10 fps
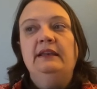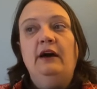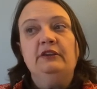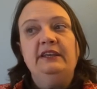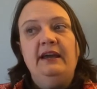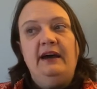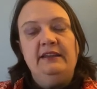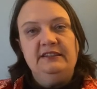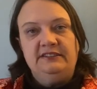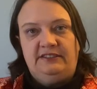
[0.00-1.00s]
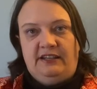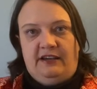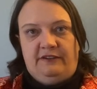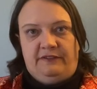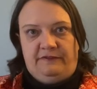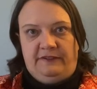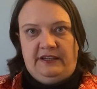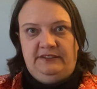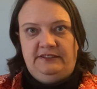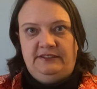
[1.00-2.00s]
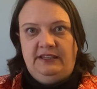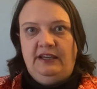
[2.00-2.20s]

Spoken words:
Now, on the other side of the fence,